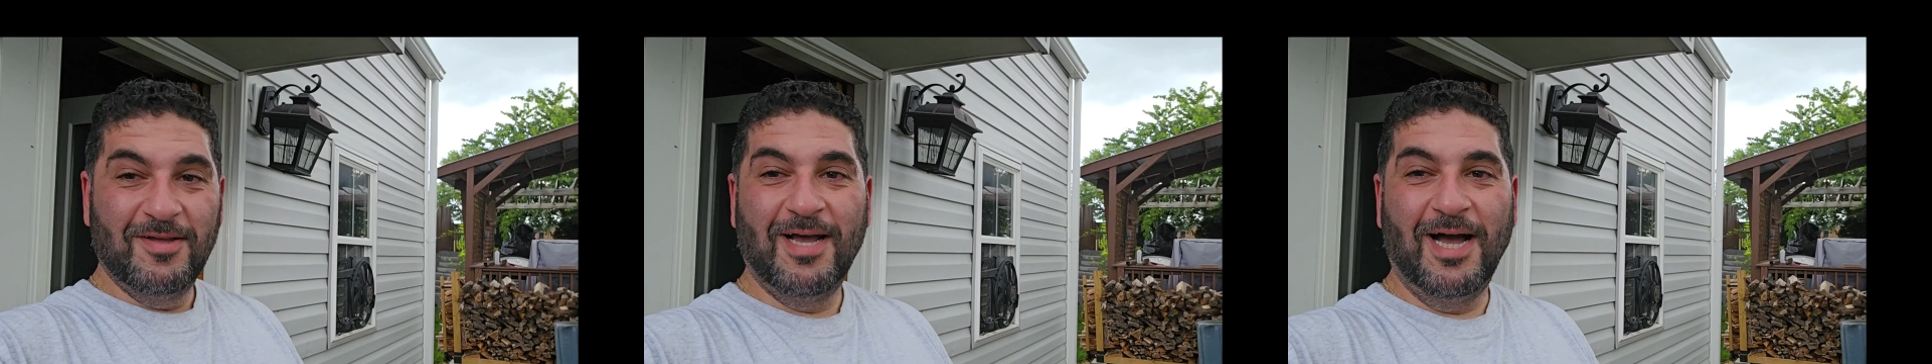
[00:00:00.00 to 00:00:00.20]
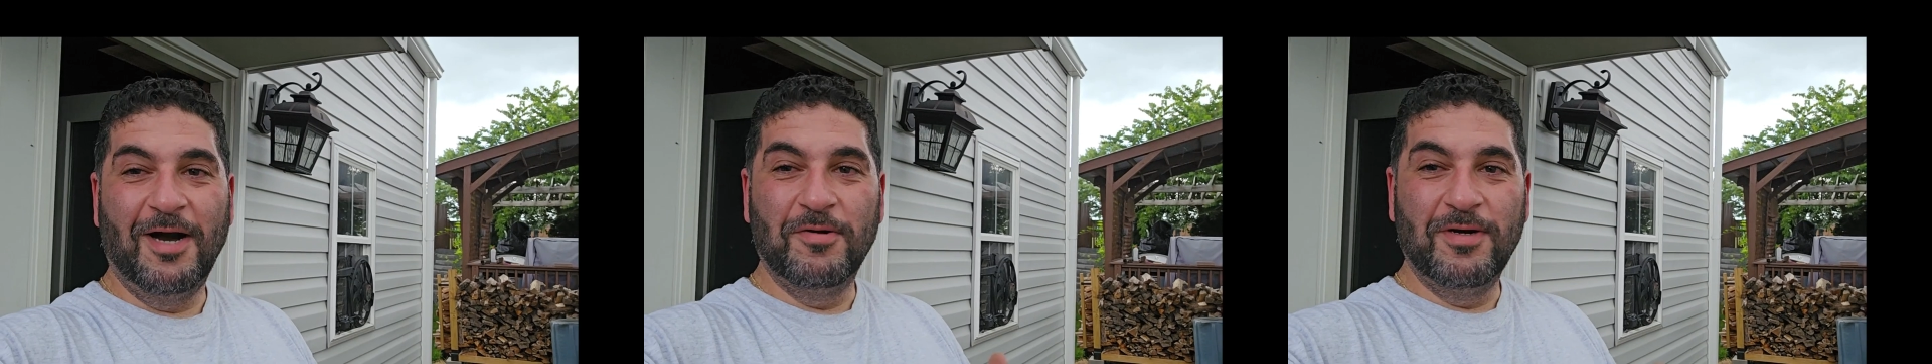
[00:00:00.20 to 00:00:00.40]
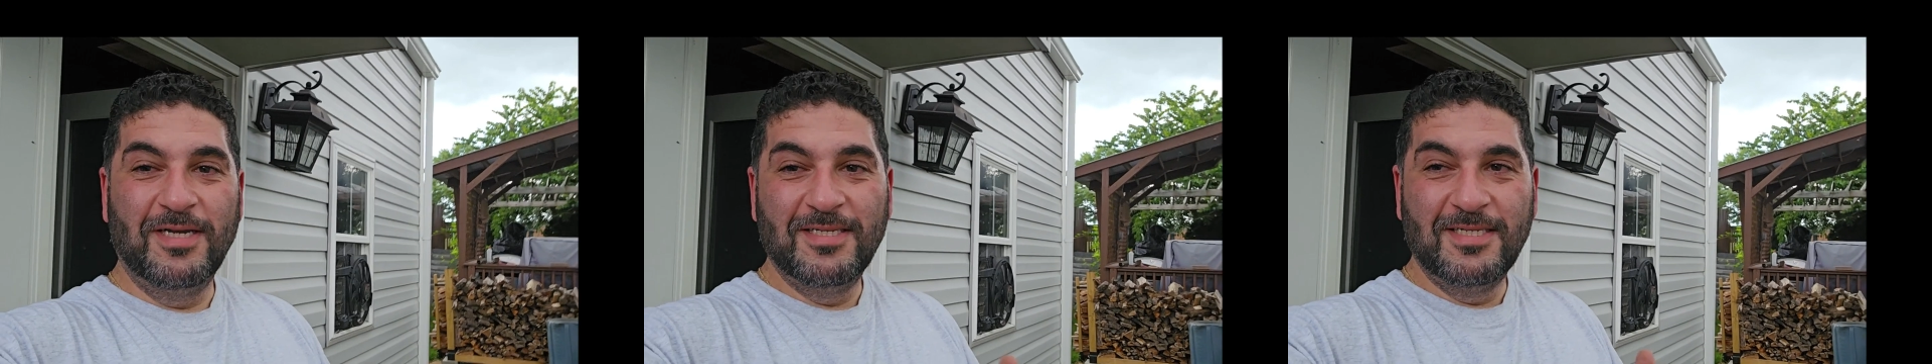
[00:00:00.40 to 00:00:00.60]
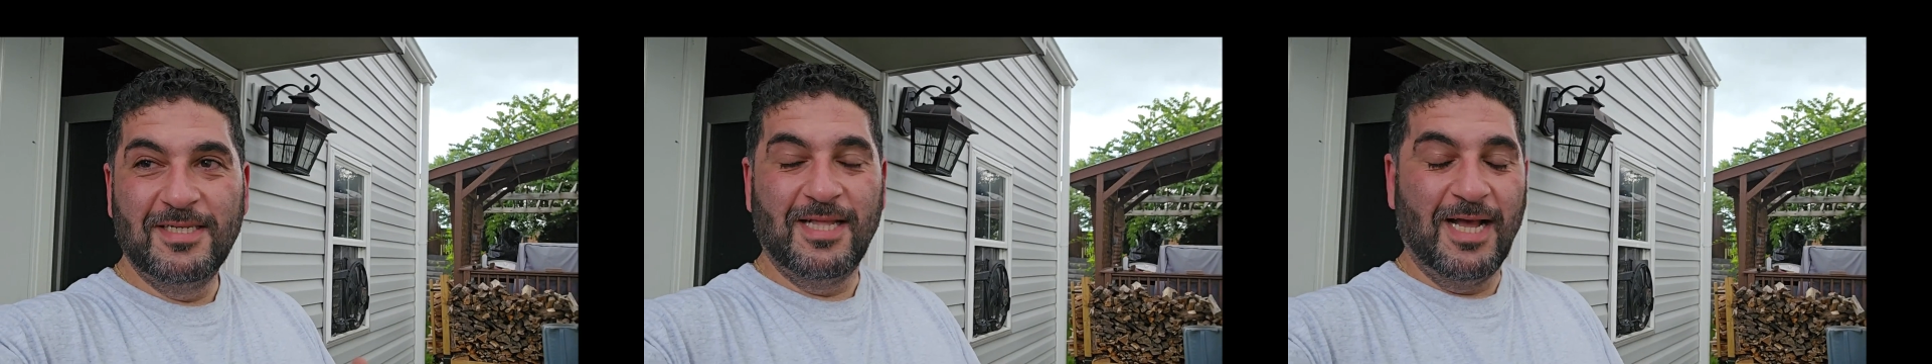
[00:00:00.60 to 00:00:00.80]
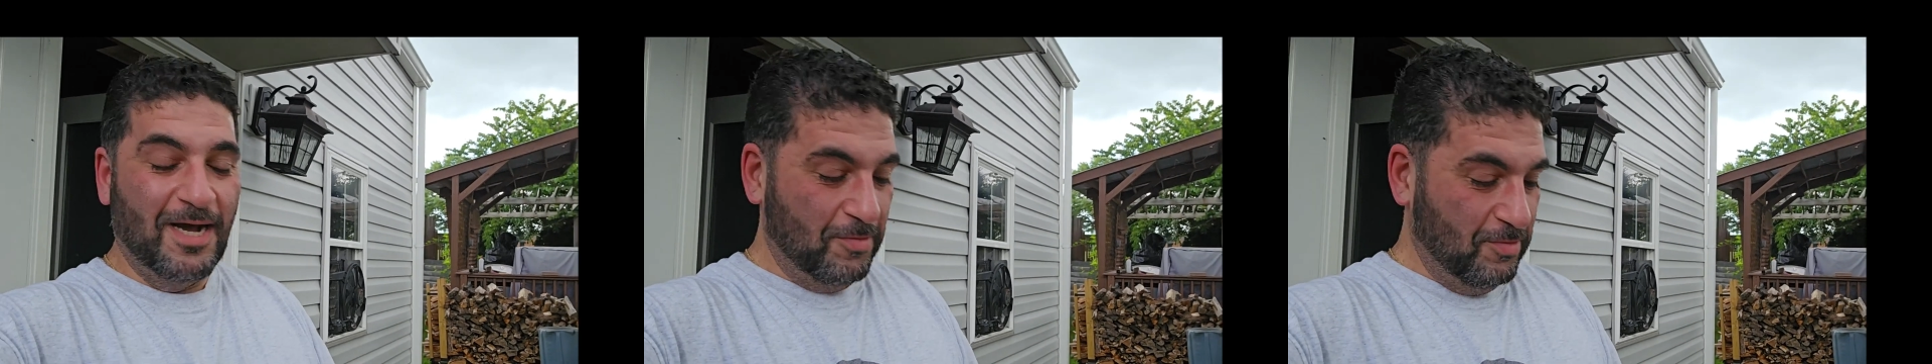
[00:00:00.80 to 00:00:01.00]
how easy
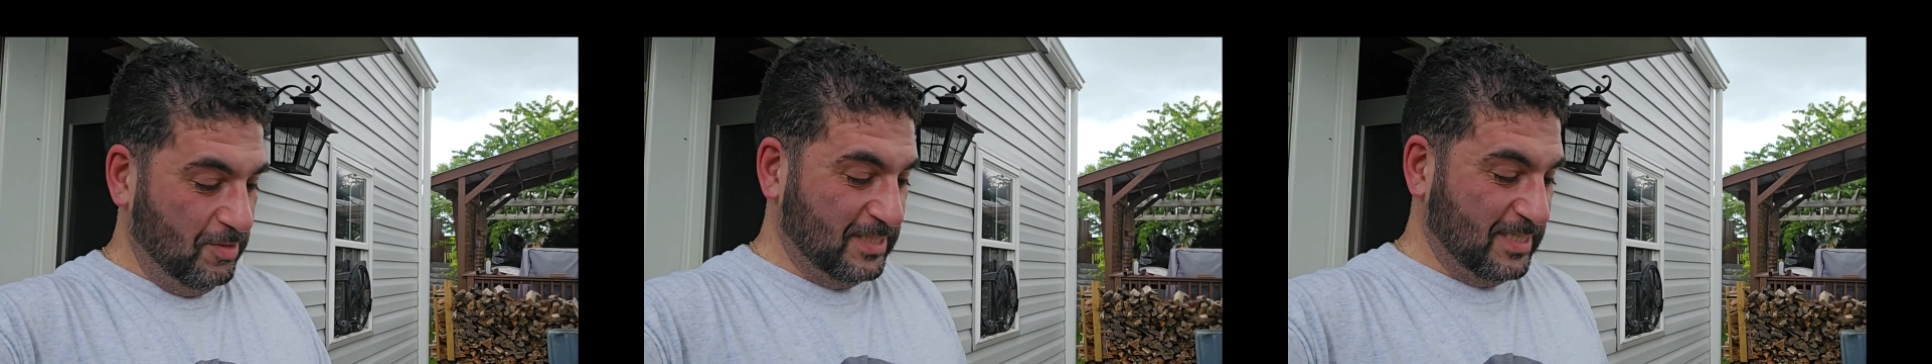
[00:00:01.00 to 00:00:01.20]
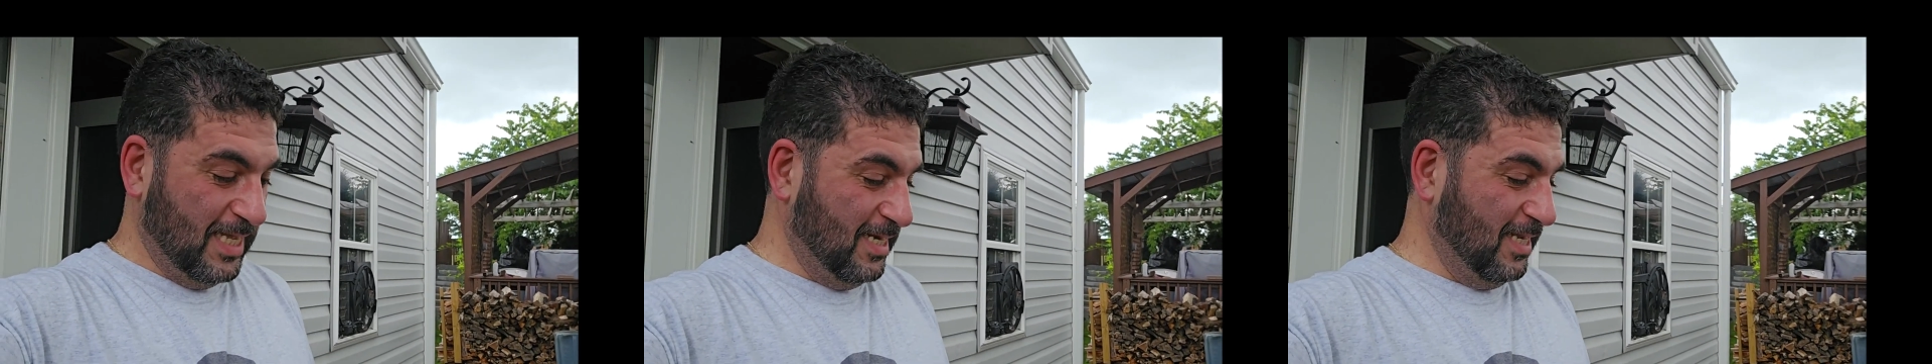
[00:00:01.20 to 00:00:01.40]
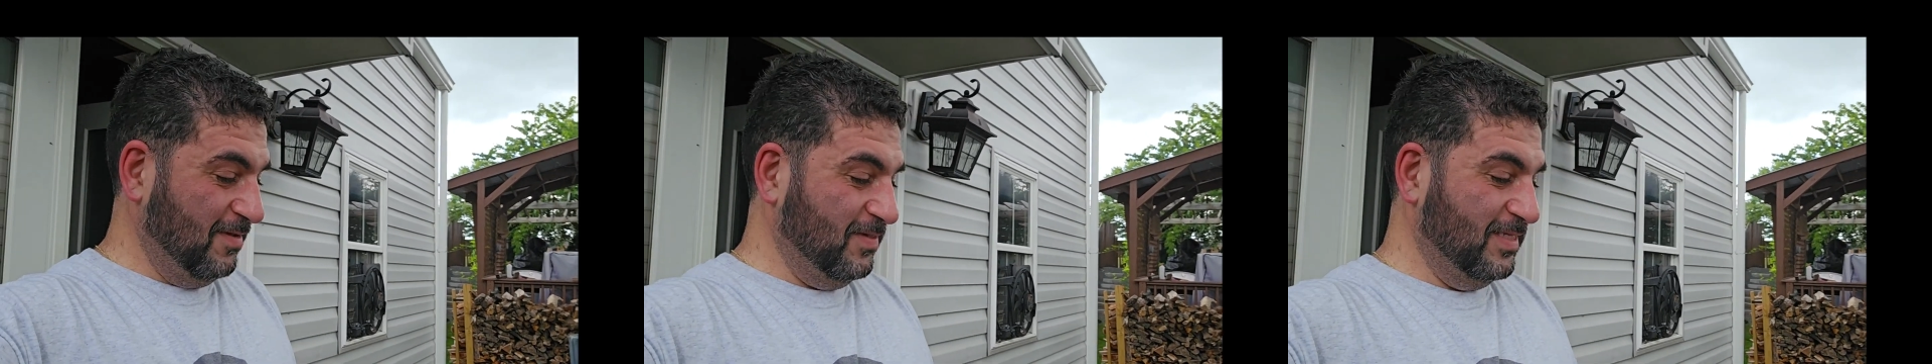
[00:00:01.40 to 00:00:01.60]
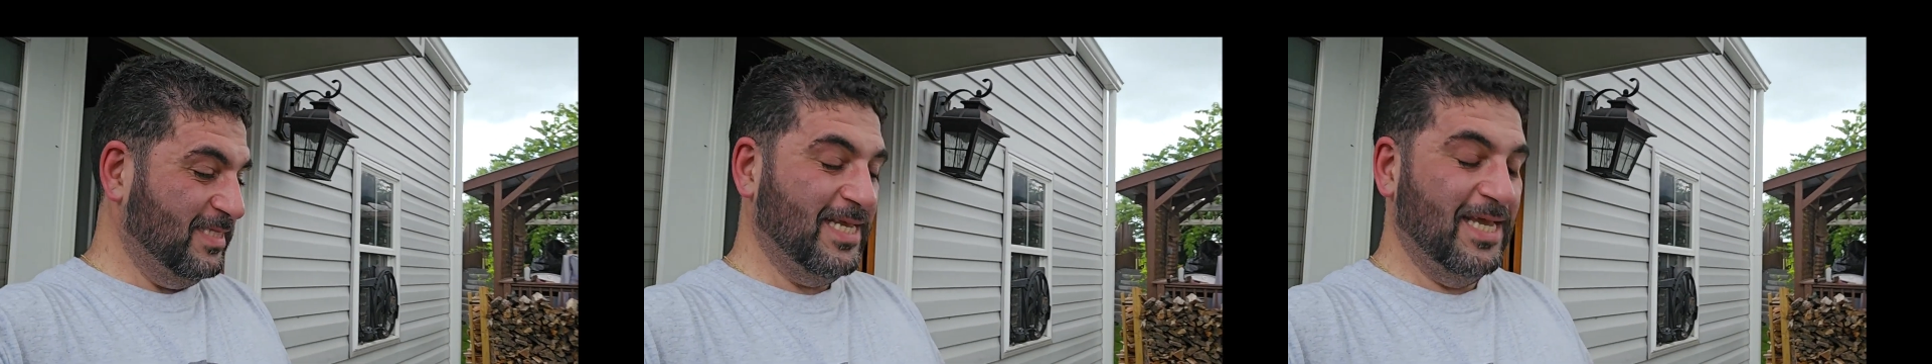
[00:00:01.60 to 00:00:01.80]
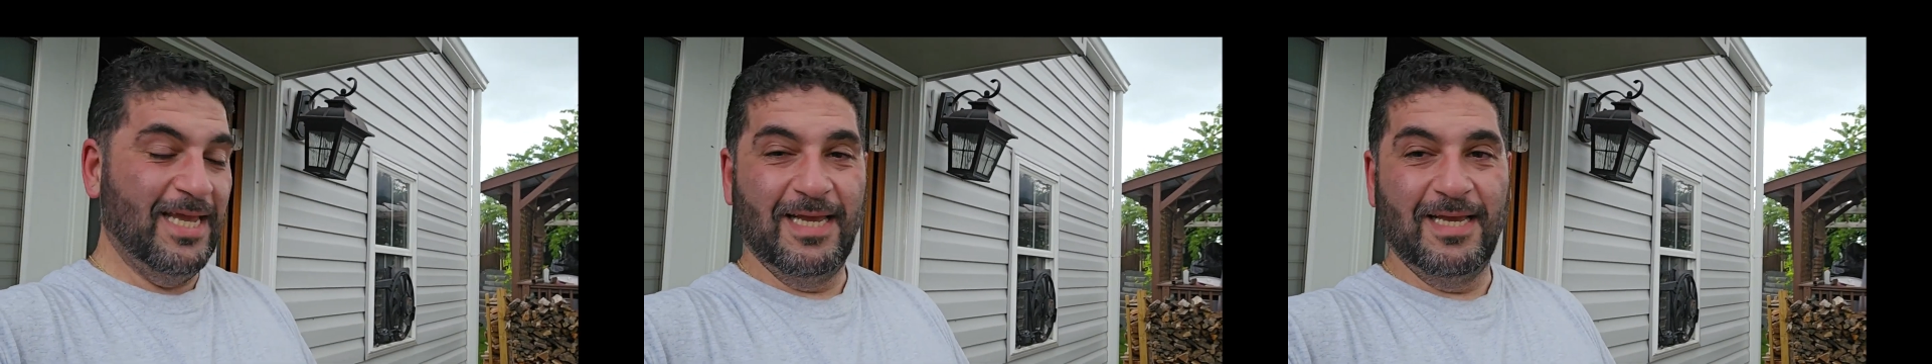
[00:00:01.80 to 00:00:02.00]
that was, that didn't even
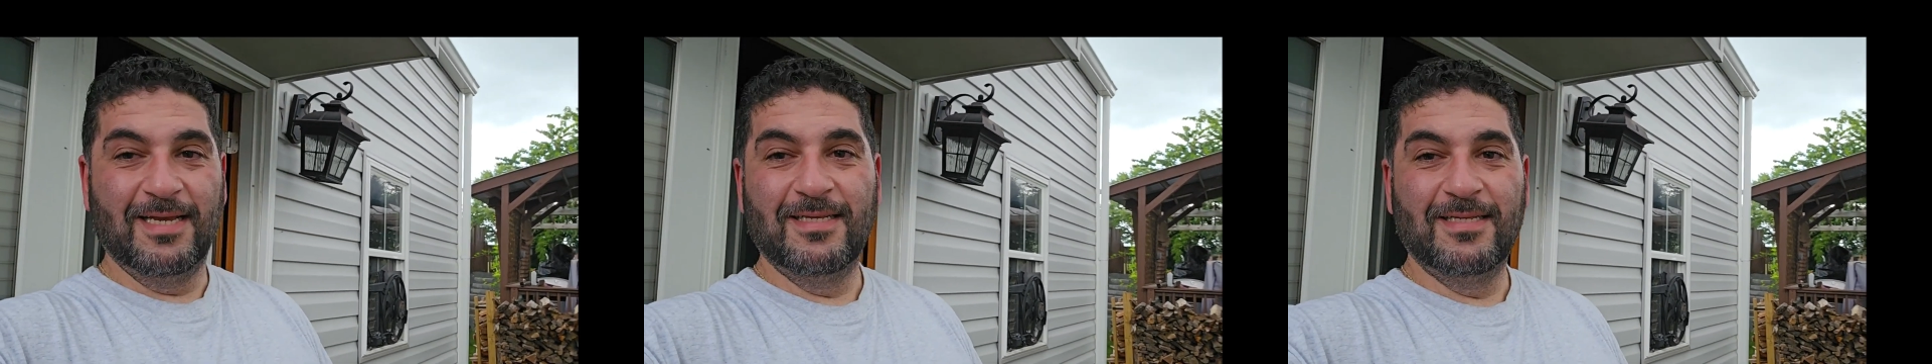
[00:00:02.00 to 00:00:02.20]
take